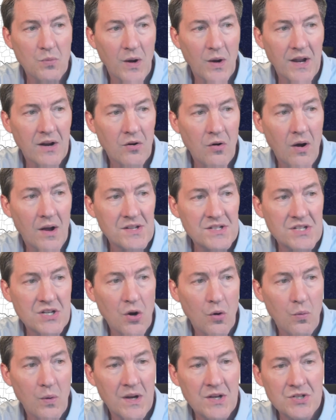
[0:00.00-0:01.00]
its way across
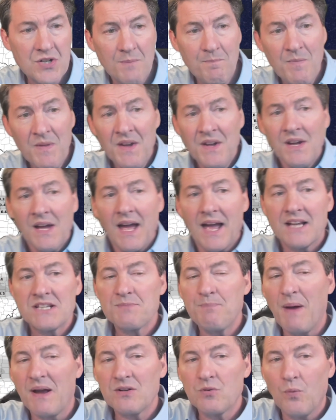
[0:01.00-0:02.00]
your region.
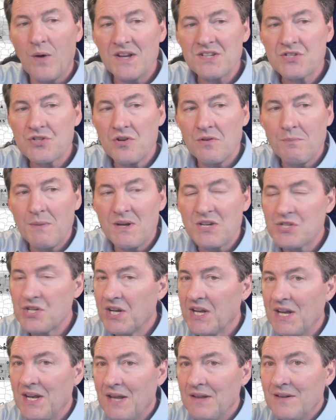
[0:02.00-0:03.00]
Expect Western
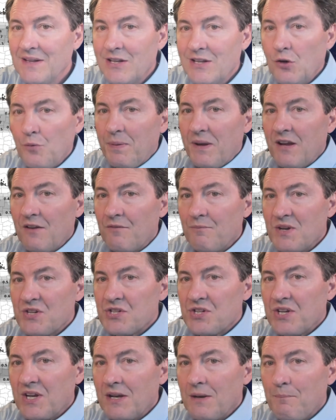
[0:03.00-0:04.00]
Michigan and the UP of
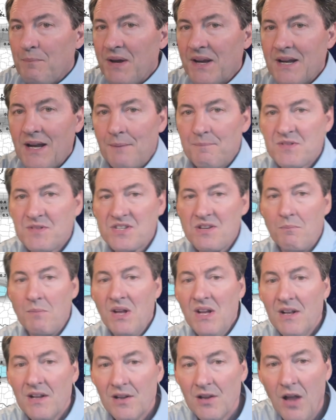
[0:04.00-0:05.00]
Michigan to pick up
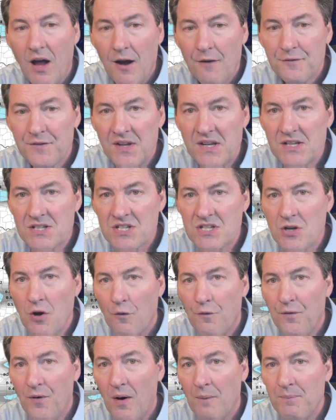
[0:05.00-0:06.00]
some lofty
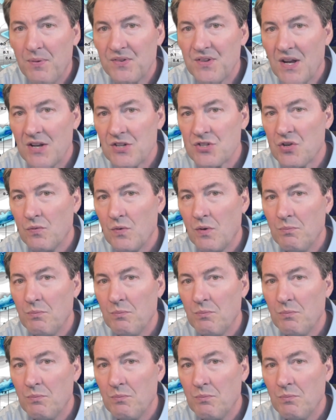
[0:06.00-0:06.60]
snowfall potential.